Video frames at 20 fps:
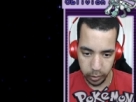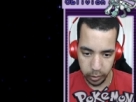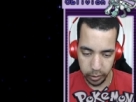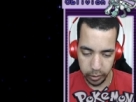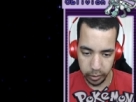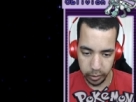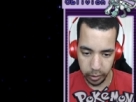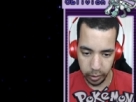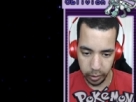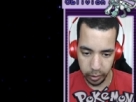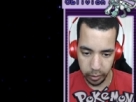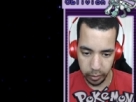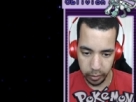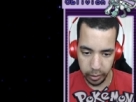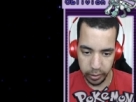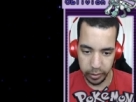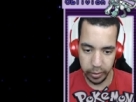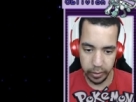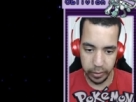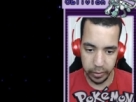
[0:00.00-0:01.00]
This is,
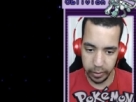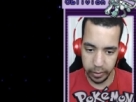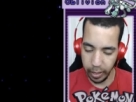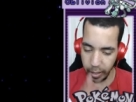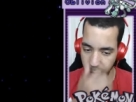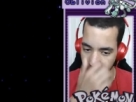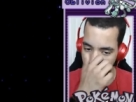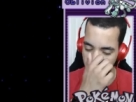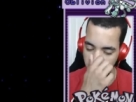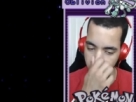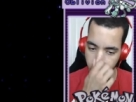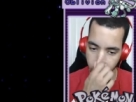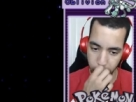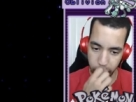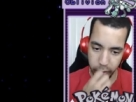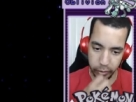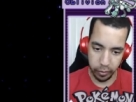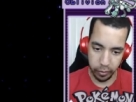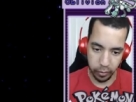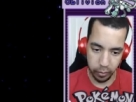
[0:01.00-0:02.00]
this is Zell,
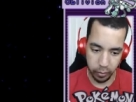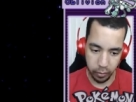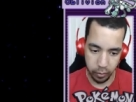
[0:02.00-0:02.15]
or...